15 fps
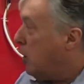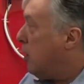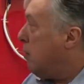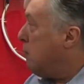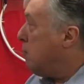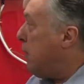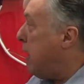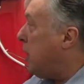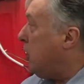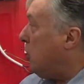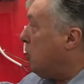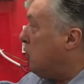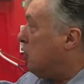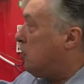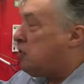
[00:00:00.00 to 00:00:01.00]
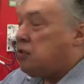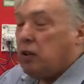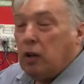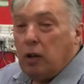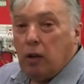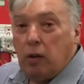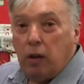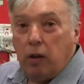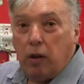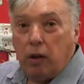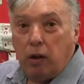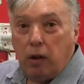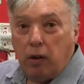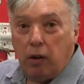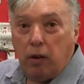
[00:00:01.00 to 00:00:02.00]
mains
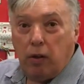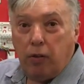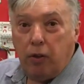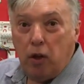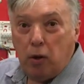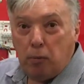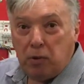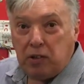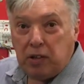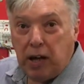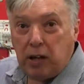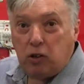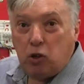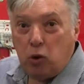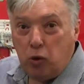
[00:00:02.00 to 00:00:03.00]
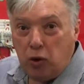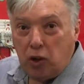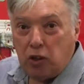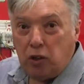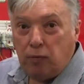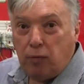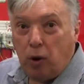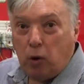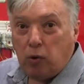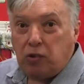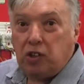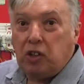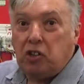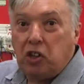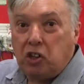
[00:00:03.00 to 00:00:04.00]
thermostat 230 volts
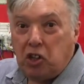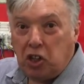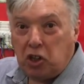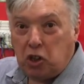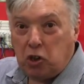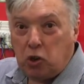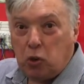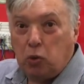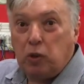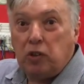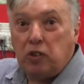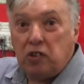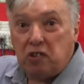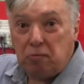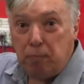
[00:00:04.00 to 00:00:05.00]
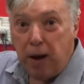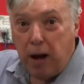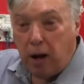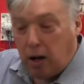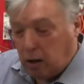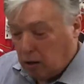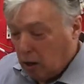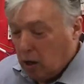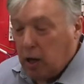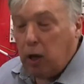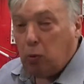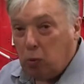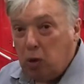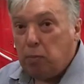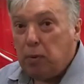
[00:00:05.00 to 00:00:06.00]
into digital into smart.
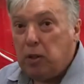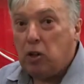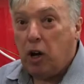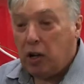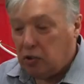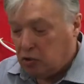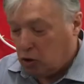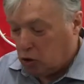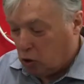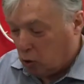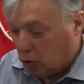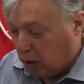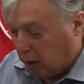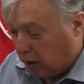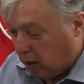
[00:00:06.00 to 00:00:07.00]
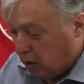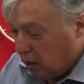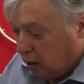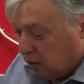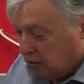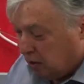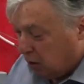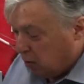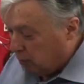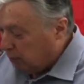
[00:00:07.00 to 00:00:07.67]
It would have been nice to do that. So